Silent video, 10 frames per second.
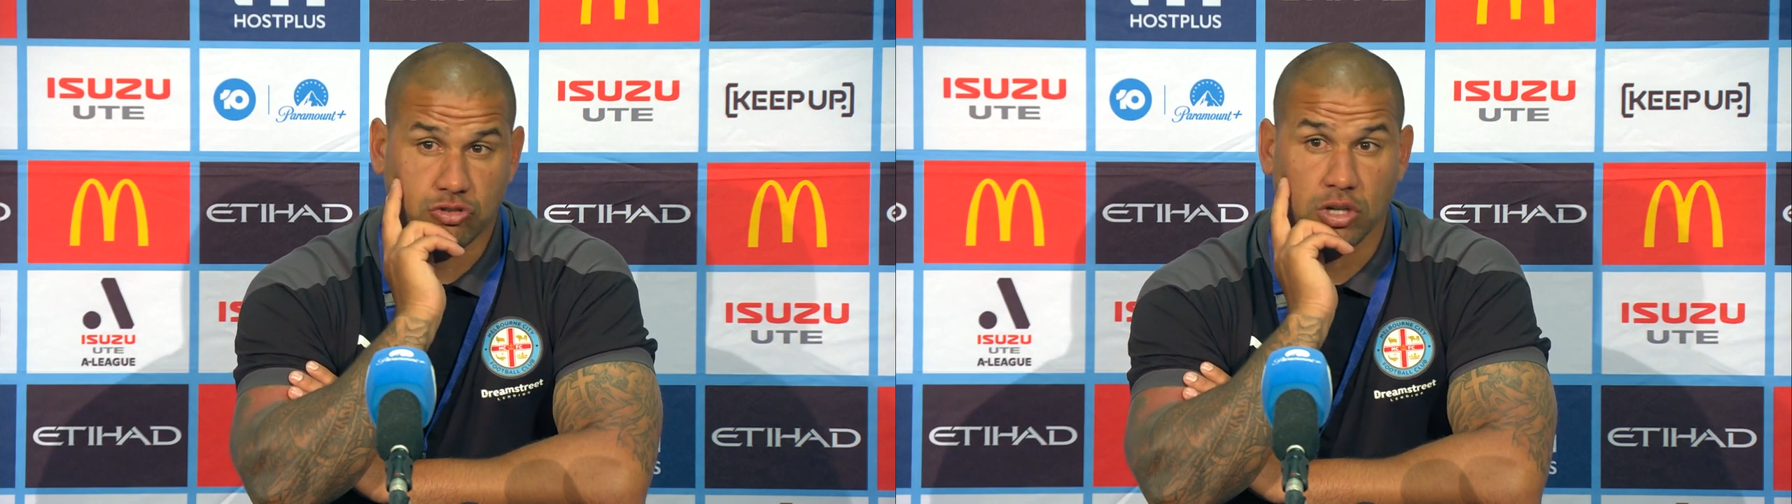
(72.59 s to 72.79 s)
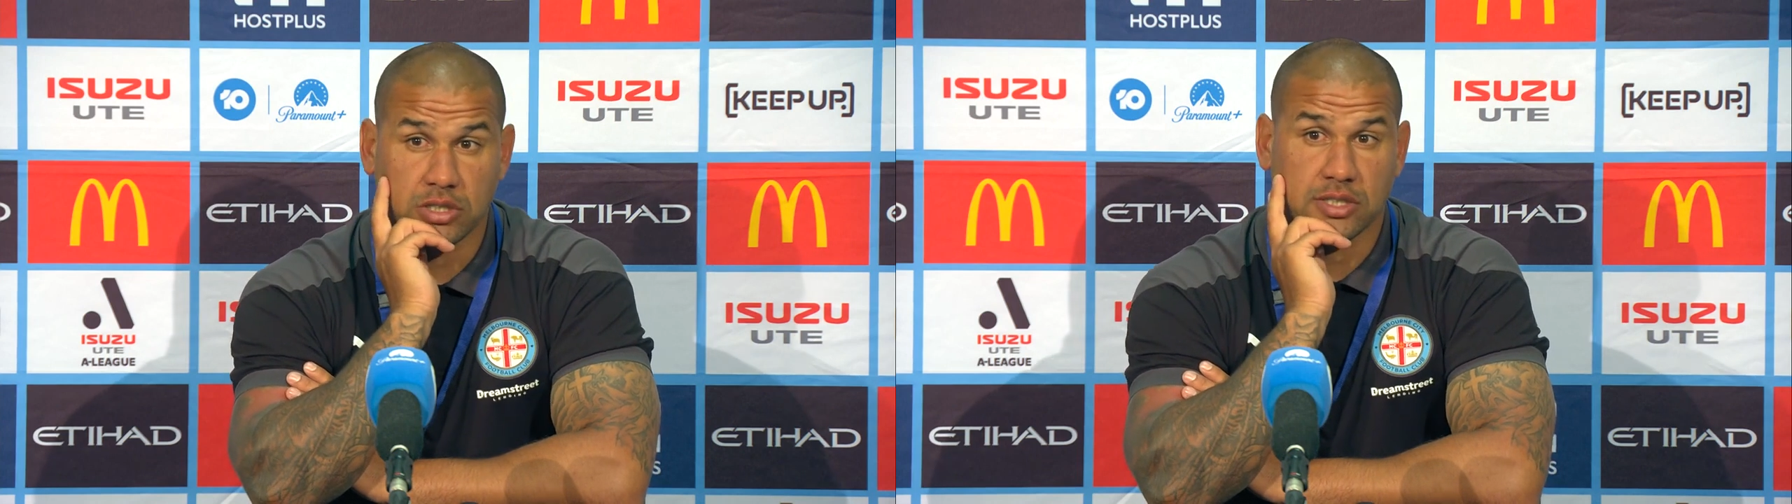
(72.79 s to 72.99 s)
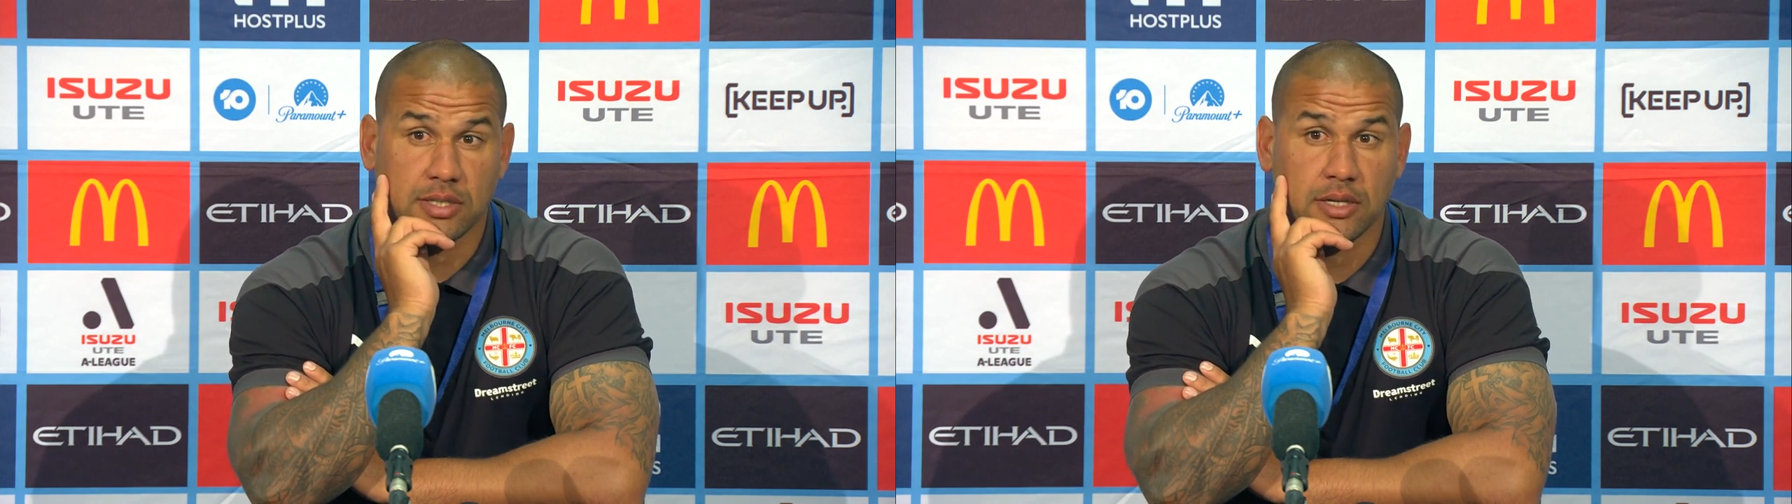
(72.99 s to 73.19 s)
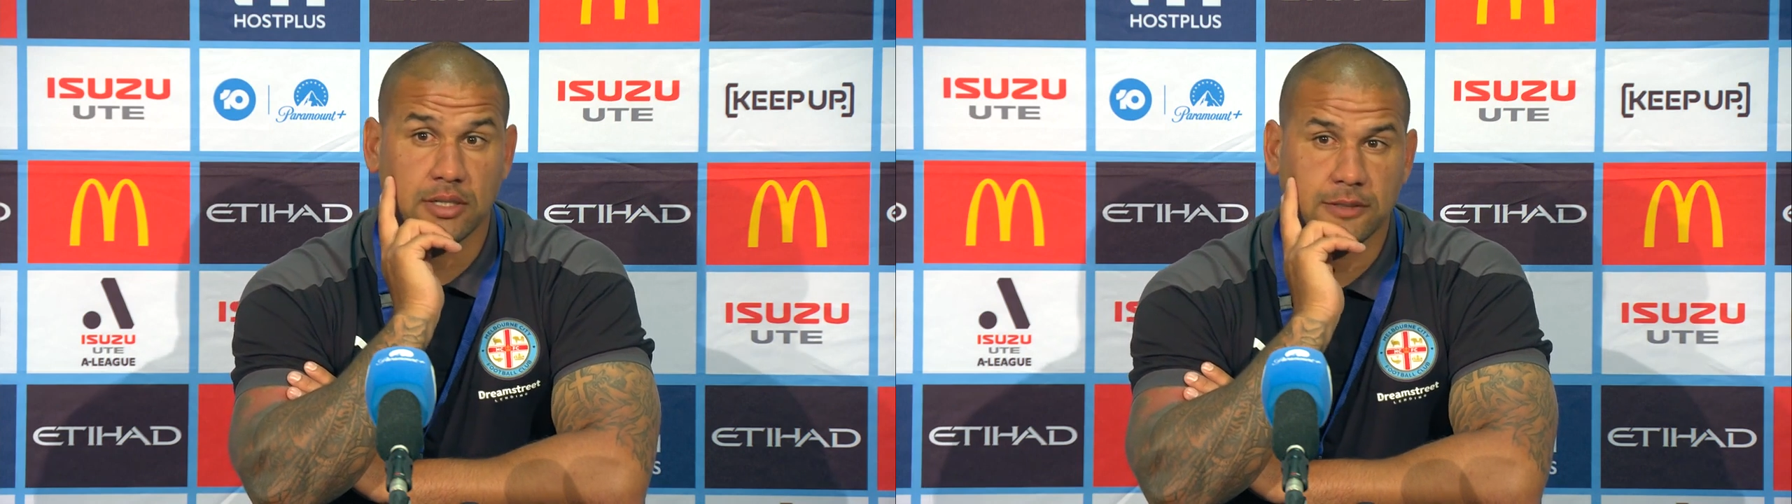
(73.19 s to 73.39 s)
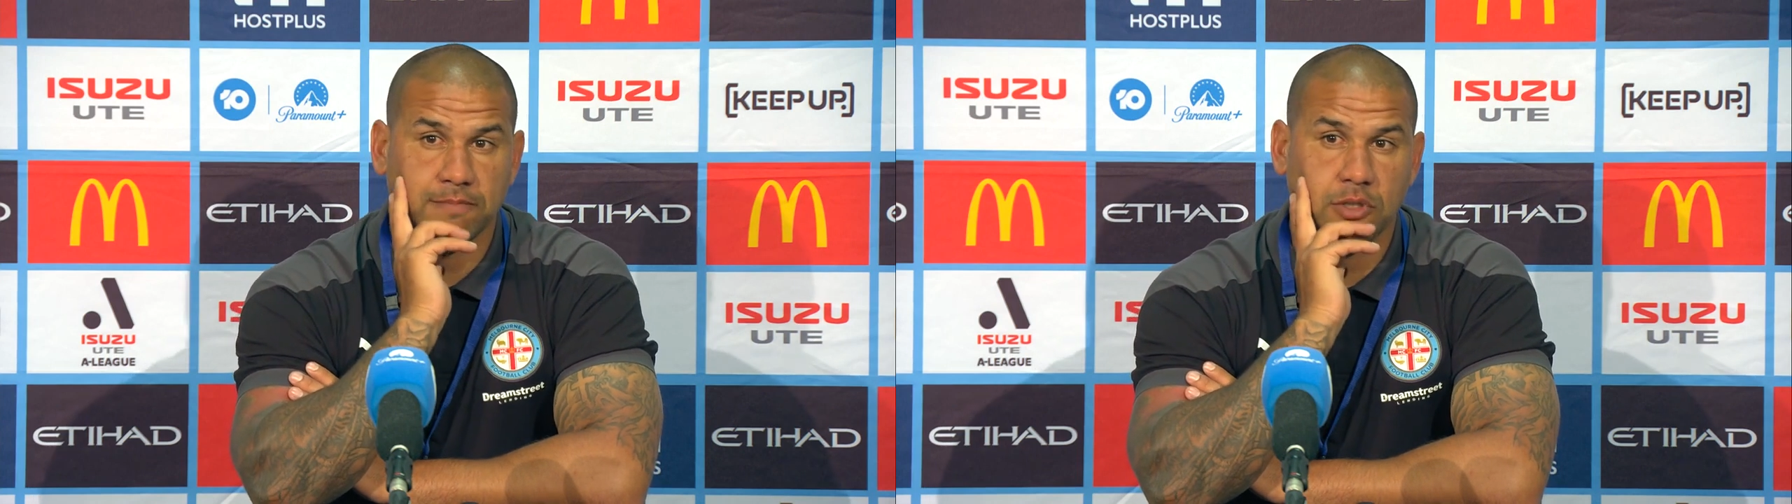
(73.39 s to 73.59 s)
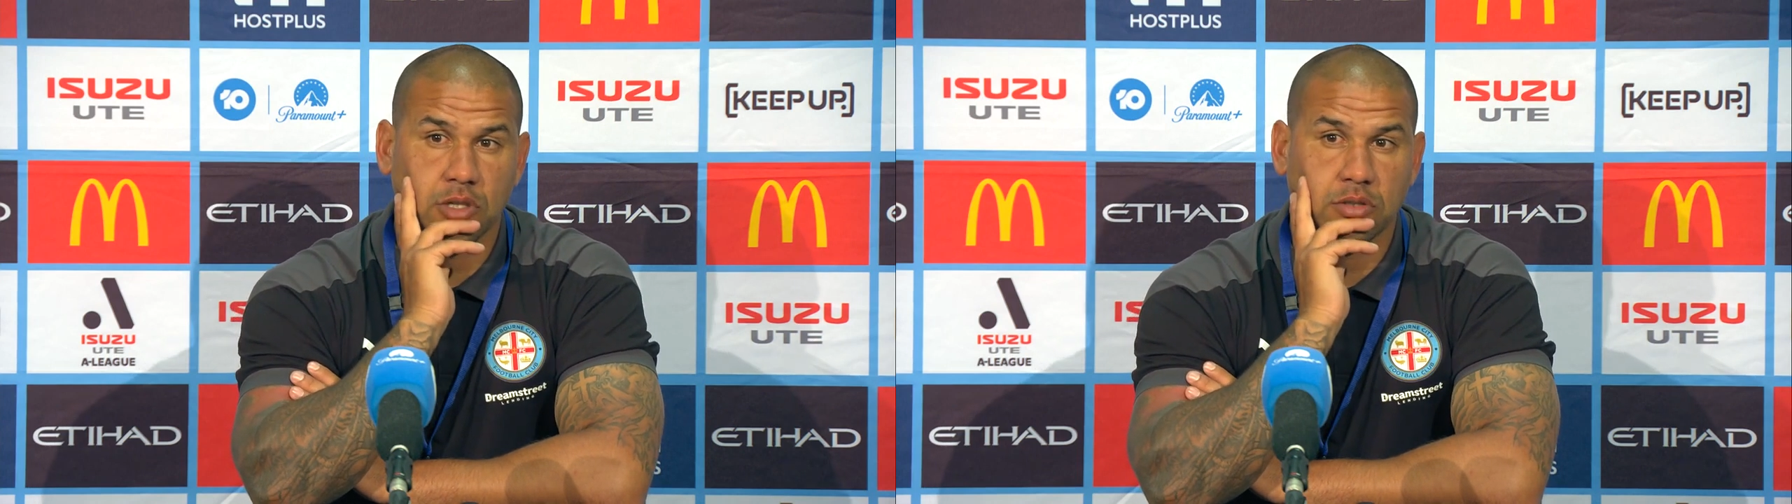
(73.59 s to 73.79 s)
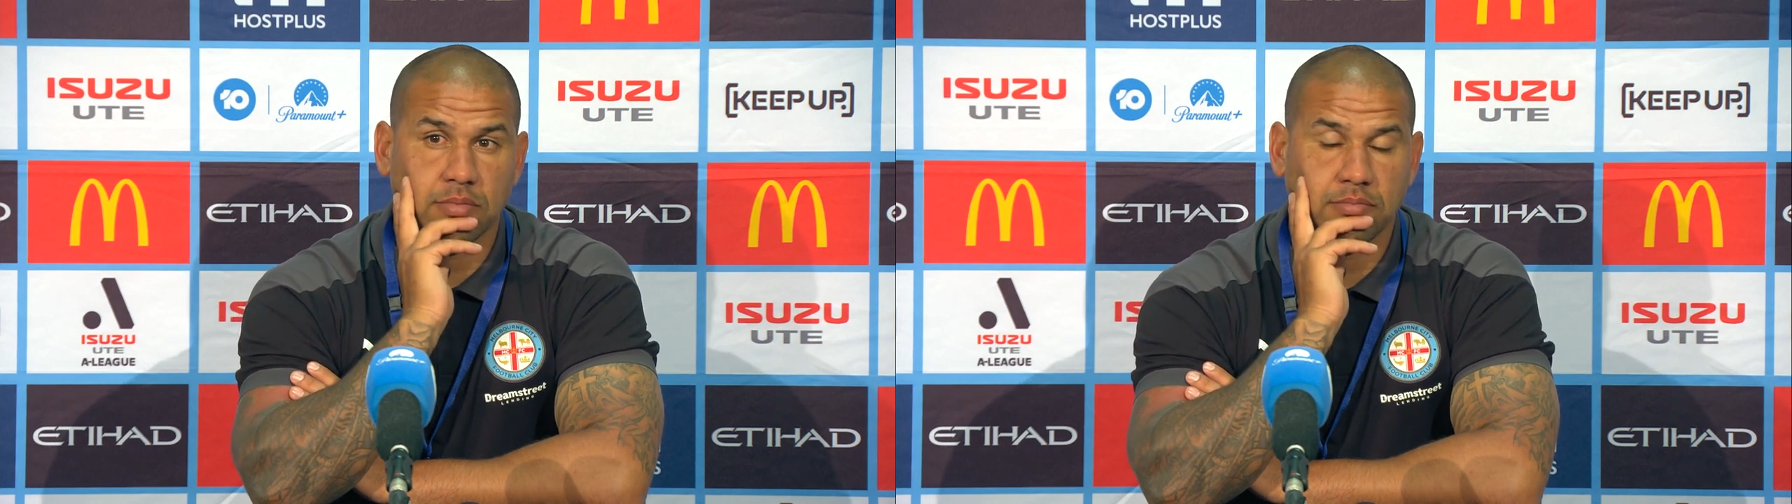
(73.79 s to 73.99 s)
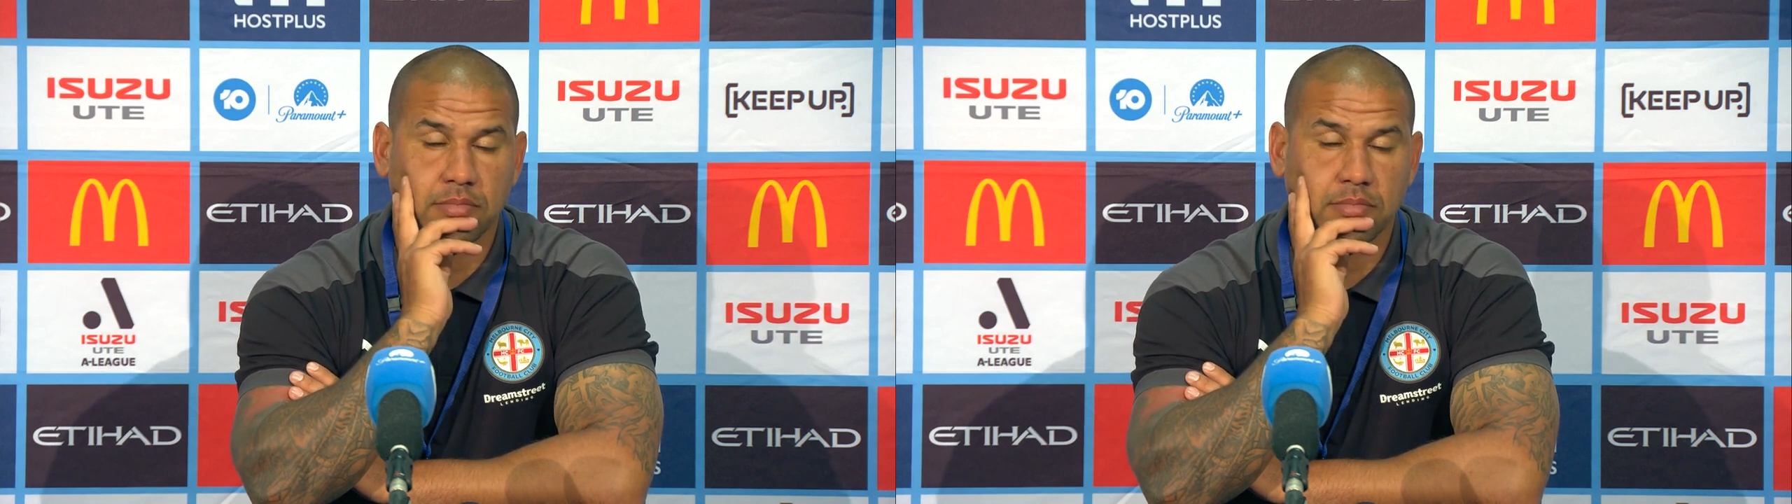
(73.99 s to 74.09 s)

tried to